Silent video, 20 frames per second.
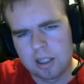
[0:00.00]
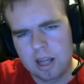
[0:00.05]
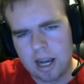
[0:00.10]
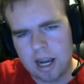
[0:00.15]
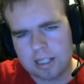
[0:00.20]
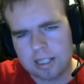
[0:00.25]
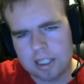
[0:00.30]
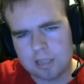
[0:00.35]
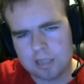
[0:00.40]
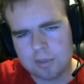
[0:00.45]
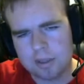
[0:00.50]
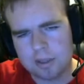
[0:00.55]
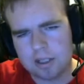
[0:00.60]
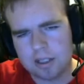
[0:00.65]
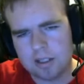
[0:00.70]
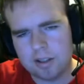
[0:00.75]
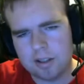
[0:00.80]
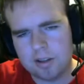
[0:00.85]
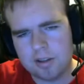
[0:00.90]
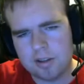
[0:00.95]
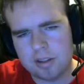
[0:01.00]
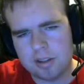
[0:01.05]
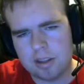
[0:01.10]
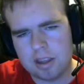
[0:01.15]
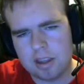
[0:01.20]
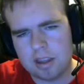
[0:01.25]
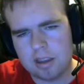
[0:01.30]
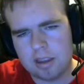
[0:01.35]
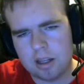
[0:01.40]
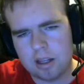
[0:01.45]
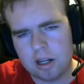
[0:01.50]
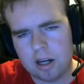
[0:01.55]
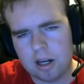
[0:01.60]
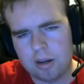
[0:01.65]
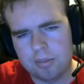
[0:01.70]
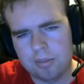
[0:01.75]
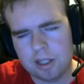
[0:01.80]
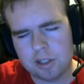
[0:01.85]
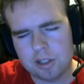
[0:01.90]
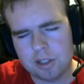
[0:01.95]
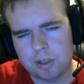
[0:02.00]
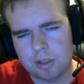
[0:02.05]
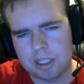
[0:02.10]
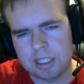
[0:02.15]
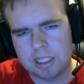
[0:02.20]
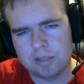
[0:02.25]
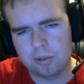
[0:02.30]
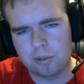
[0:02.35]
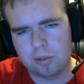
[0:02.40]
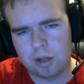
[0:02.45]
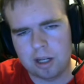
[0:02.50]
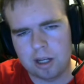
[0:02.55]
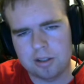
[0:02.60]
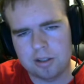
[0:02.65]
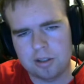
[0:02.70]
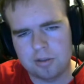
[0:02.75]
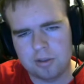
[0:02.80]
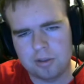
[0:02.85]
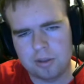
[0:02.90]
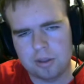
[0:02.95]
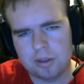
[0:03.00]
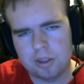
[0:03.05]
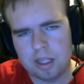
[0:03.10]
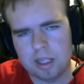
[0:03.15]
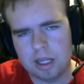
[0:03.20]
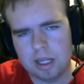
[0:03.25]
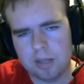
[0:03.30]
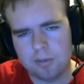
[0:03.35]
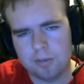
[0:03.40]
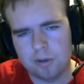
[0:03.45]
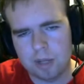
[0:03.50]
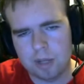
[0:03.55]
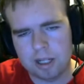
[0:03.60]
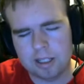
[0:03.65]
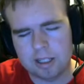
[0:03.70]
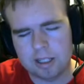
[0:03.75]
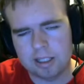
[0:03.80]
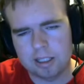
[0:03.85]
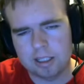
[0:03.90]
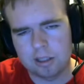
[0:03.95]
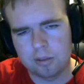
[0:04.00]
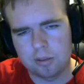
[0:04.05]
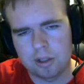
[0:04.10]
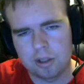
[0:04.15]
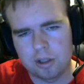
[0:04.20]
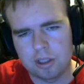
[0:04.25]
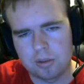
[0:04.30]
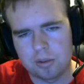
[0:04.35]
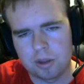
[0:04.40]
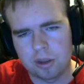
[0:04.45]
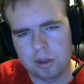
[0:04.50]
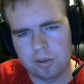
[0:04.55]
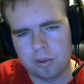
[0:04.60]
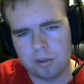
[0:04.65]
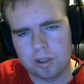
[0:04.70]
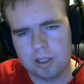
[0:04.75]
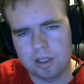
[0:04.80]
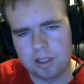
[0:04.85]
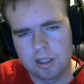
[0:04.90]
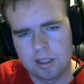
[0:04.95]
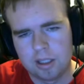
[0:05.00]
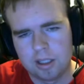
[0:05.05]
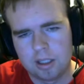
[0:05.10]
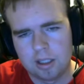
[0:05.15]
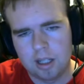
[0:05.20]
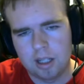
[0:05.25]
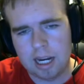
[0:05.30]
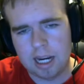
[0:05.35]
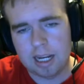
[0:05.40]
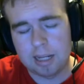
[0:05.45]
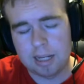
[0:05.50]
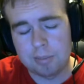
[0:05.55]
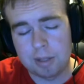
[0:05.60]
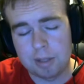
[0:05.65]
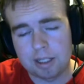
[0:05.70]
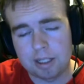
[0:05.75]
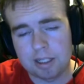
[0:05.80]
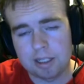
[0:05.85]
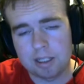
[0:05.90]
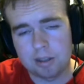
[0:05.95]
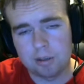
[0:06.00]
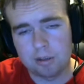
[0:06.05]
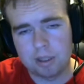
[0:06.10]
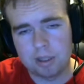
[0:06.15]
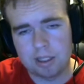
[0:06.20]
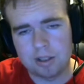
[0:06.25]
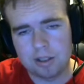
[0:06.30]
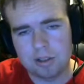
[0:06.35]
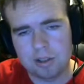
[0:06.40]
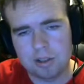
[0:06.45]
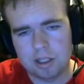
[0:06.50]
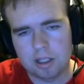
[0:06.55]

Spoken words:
I guess because they just want to give credit to them for making Halo 1, 2, and 3, and making Halo Reach.